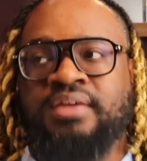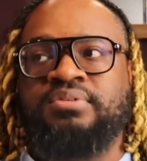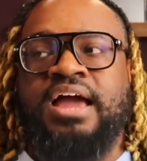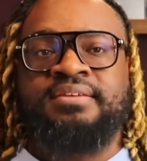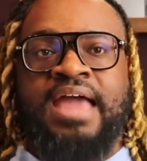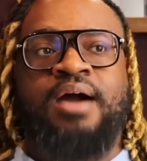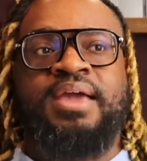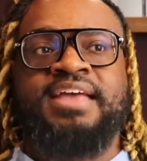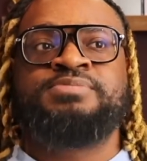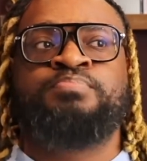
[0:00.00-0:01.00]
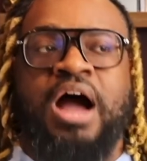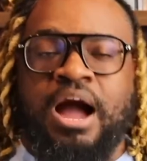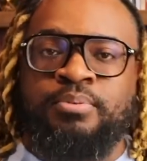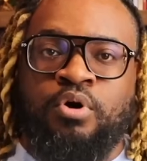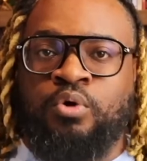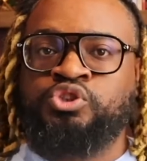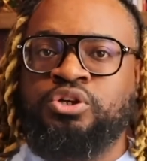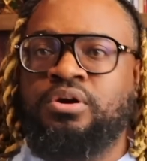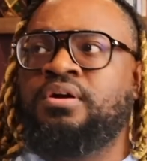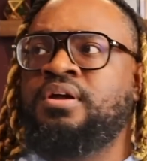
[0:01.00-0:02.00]
Like, now it's pop
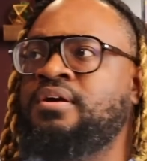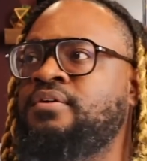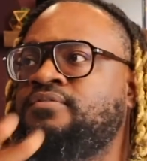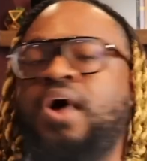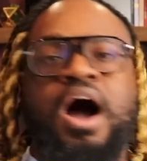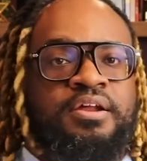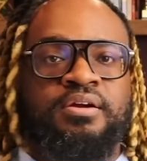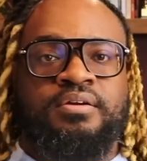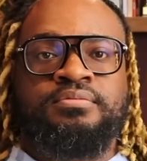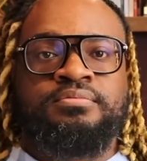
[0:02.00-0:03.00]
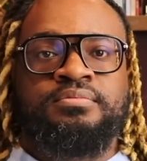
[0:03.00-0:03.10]
culture fodder.